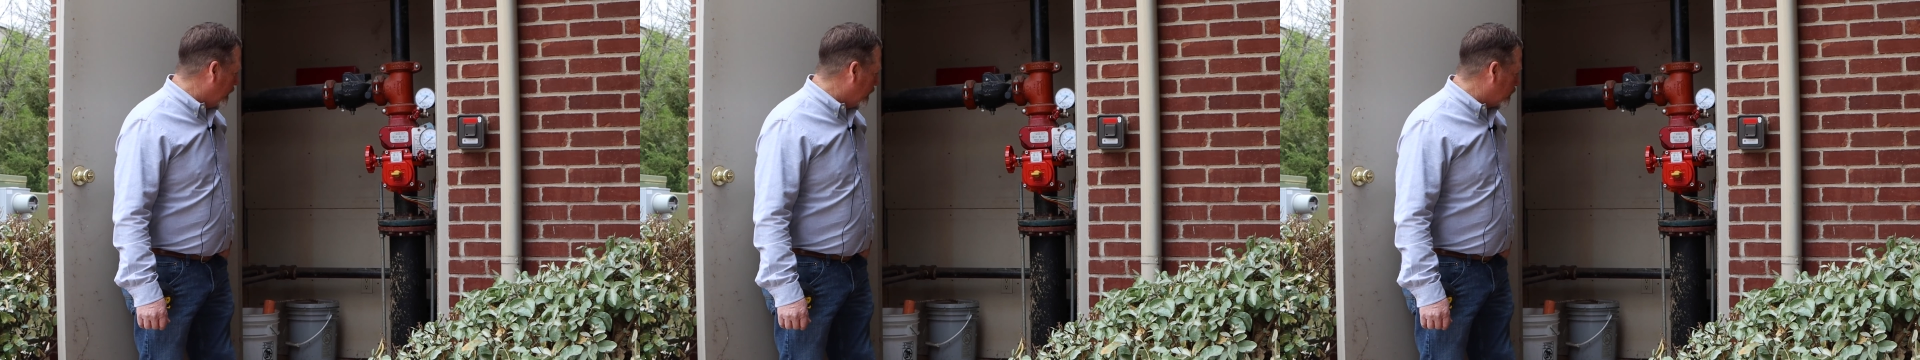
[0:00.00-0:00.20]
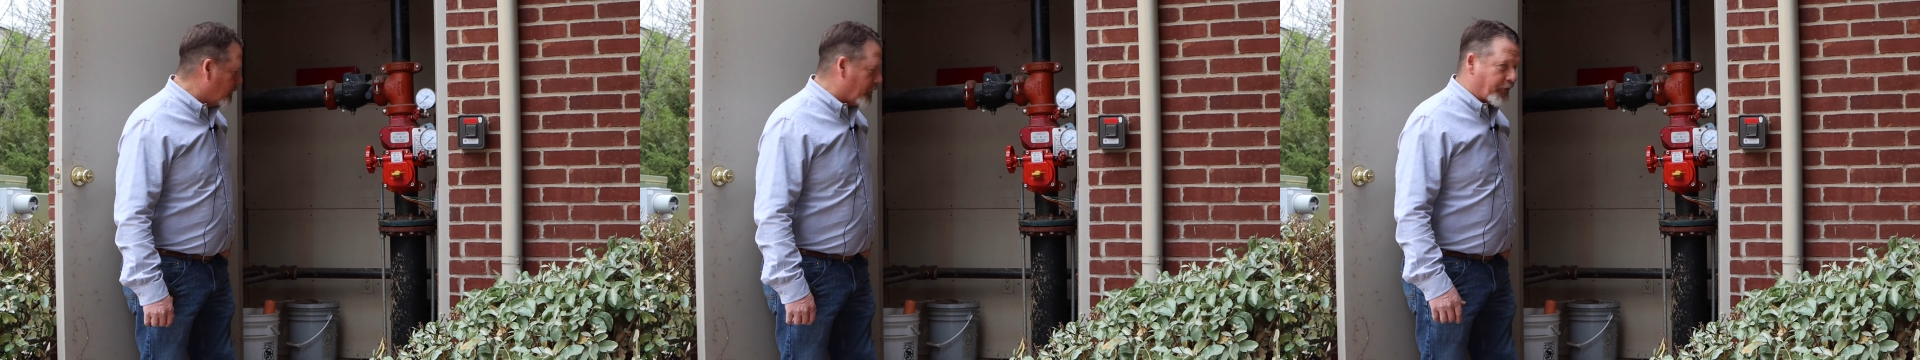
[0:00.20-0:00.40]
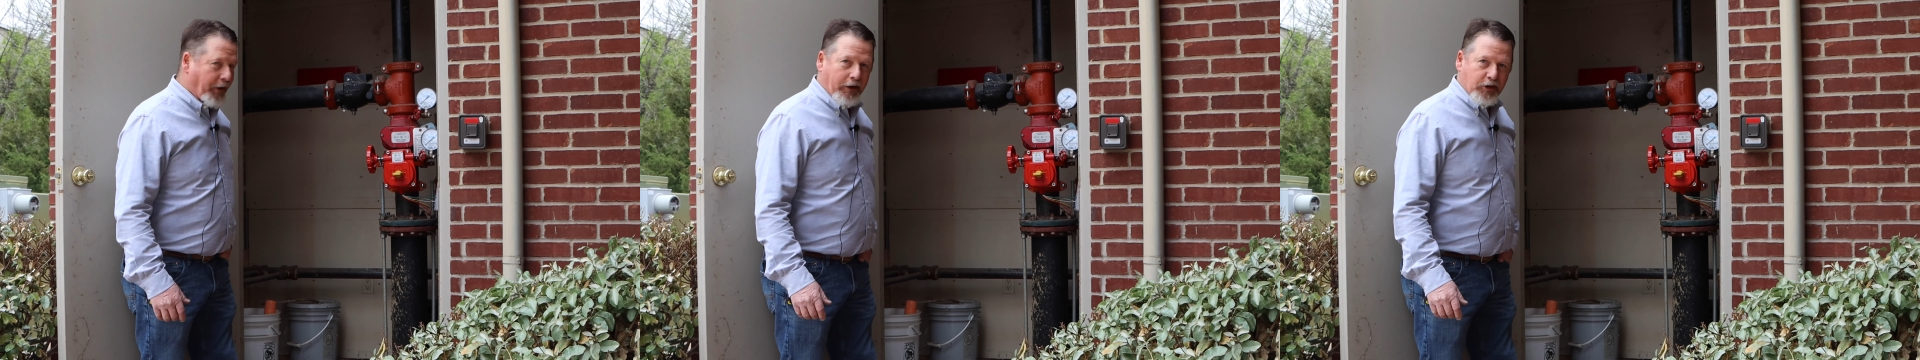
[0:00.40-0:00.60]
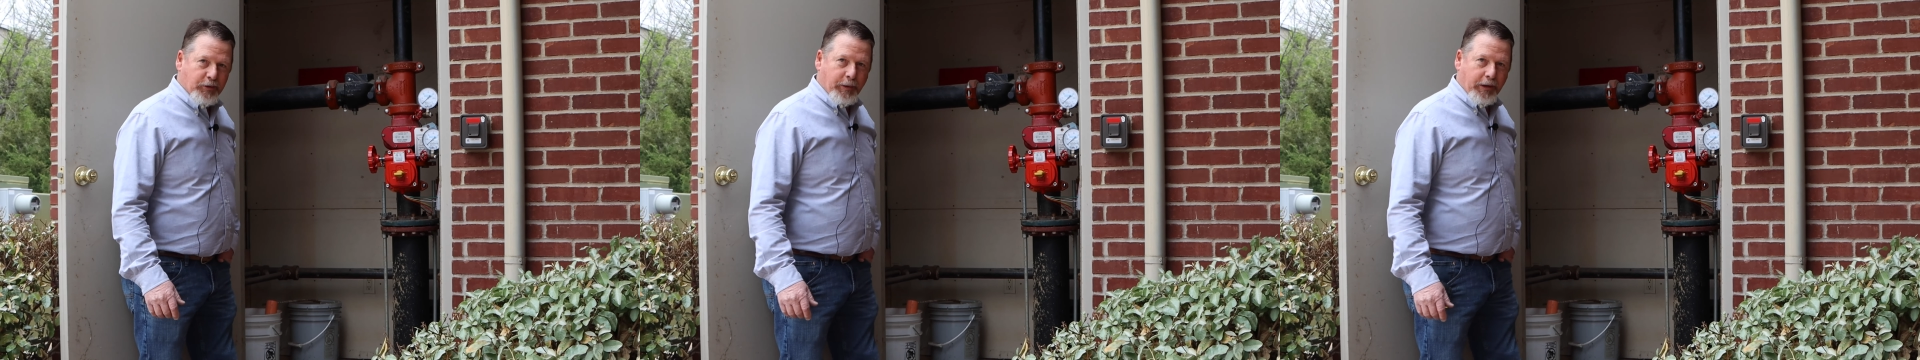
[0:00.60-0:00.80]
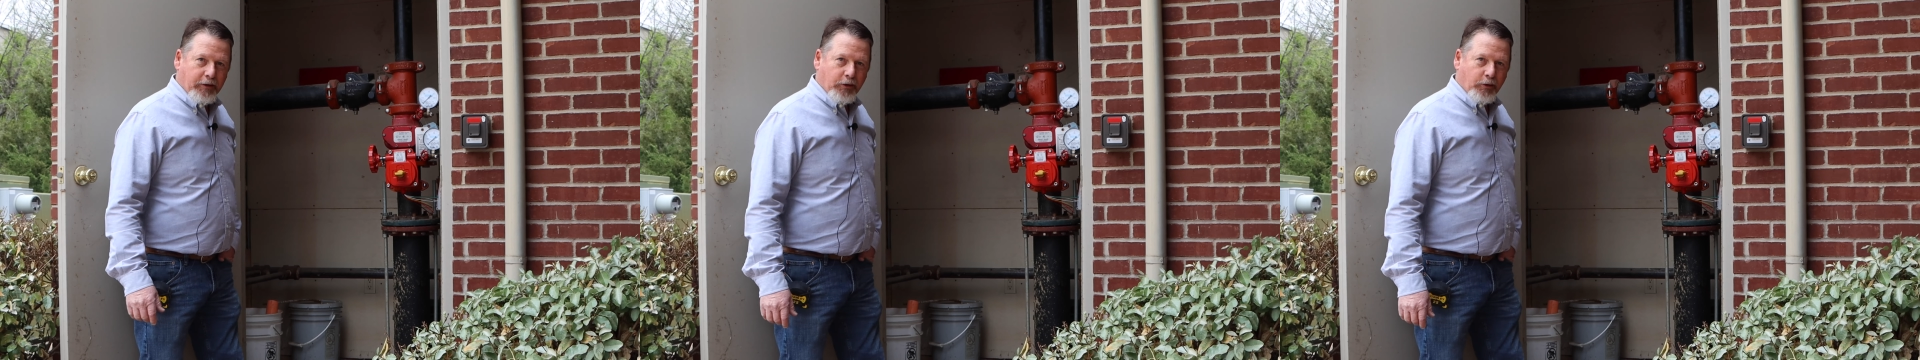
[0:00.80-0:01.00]
this is the fire
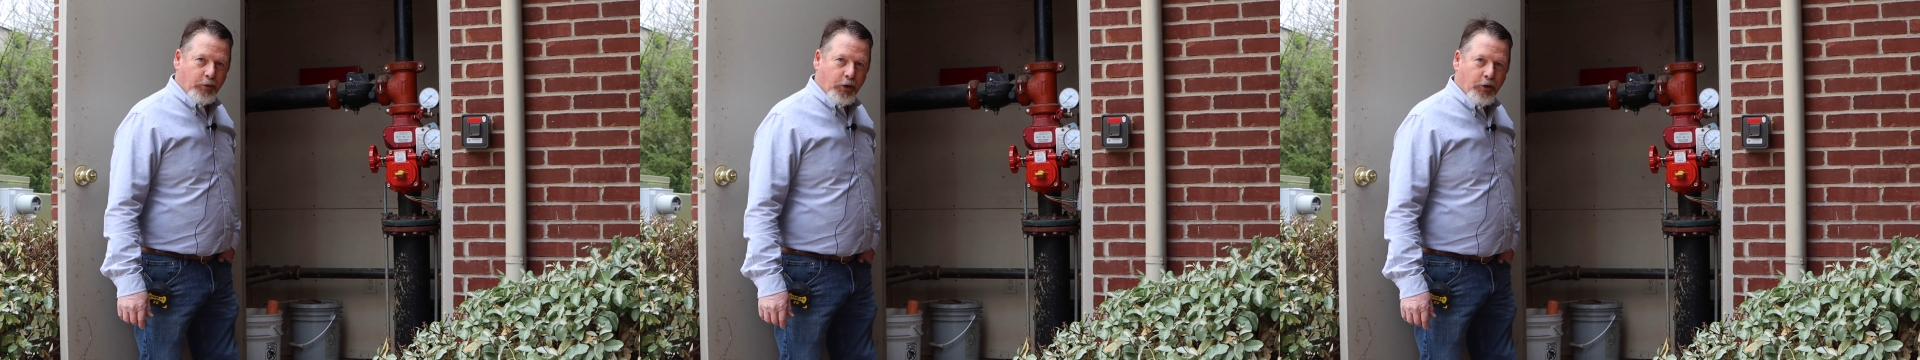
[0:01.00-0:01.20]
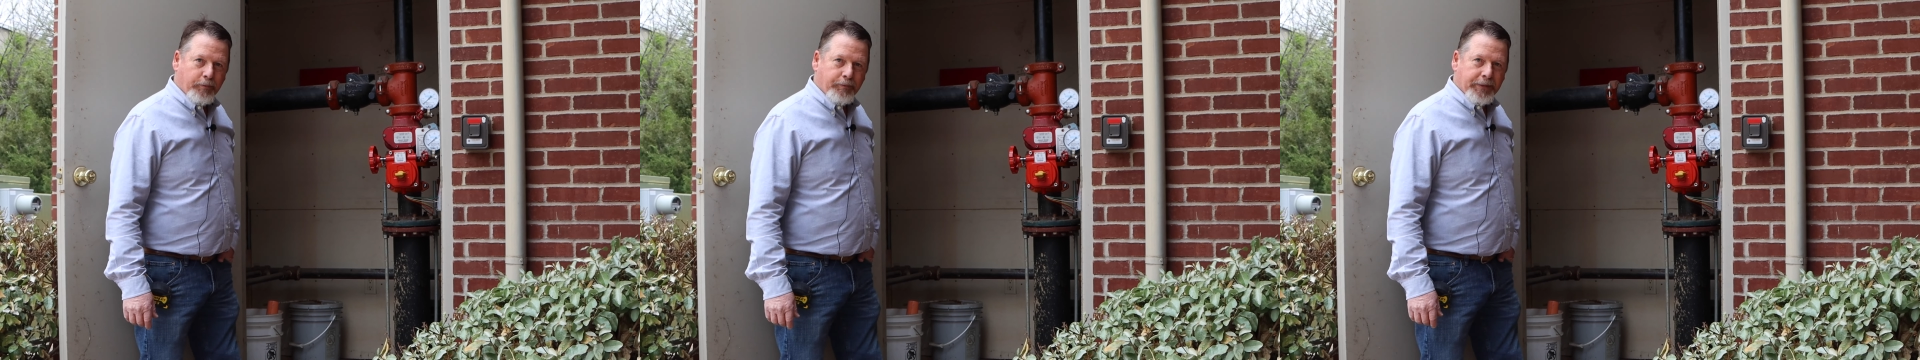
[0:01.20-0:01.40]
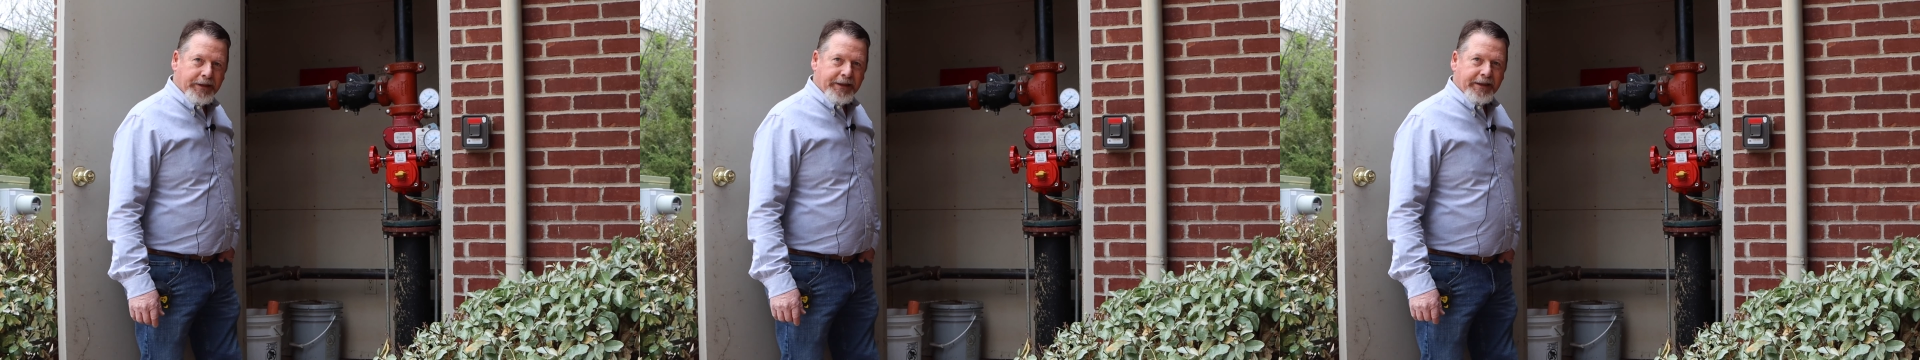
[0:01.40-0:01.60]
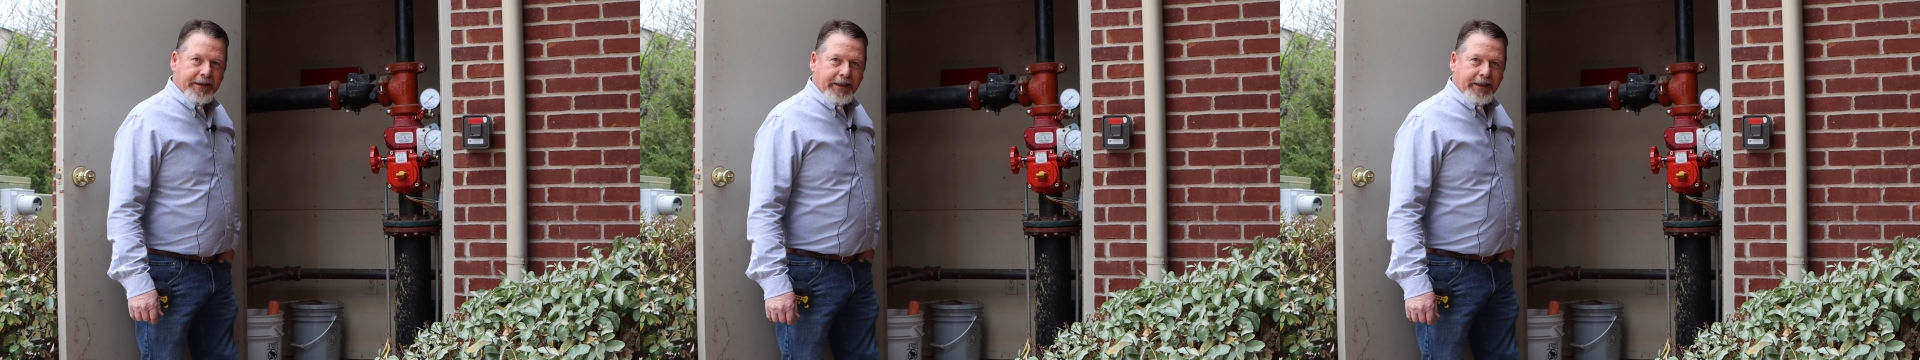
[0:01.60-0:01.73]
sprinkler room.